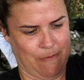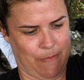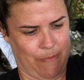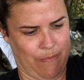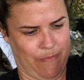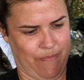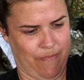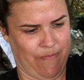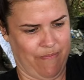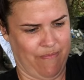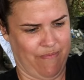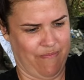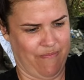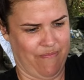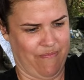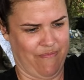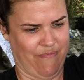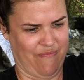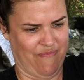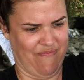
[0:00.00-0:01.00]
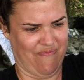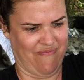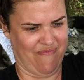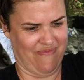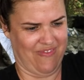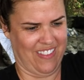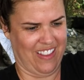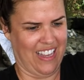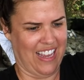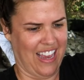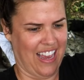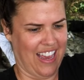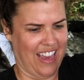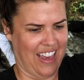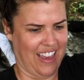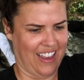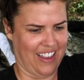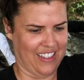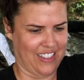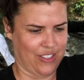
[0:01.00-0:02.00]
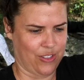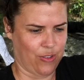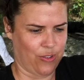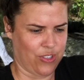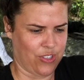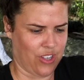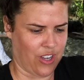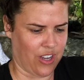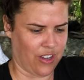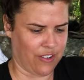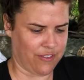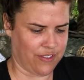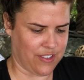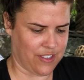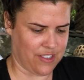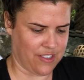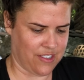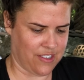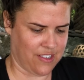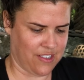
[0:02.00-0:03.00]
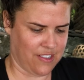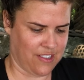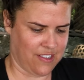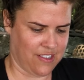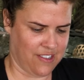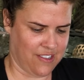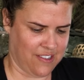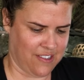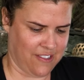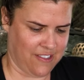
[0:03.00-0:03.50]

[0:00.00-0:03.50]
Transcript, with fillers: the meat is soft. Right? Yeah, it's so soft. di paro.